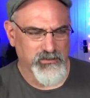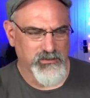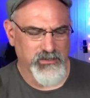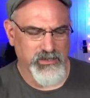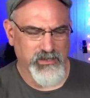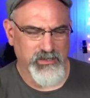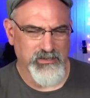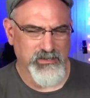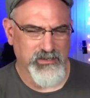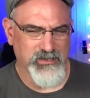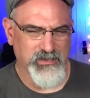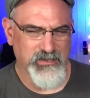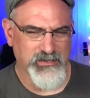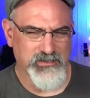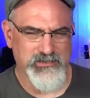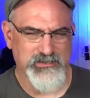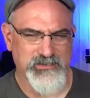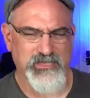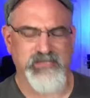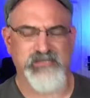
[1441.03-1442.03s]
like a lot of
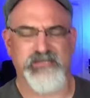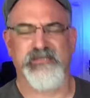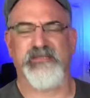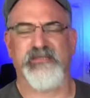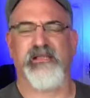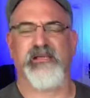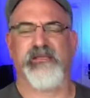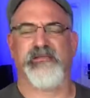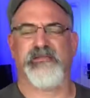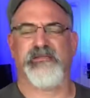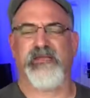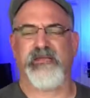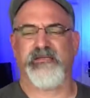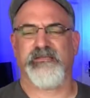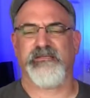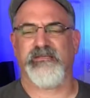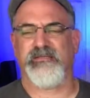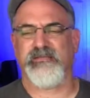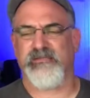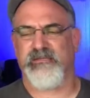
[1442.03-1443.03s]
the states in like
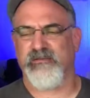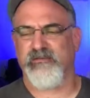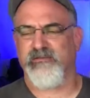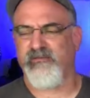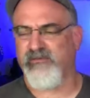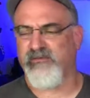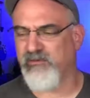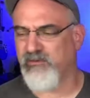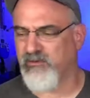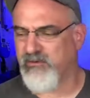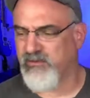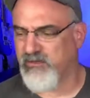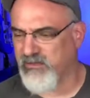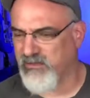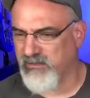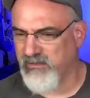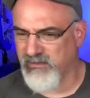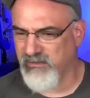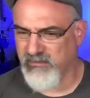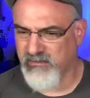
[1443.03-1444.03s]
Texas and
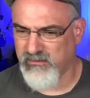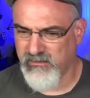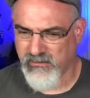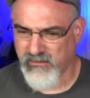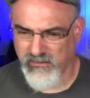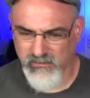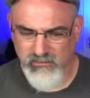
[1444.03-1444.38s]
Florida and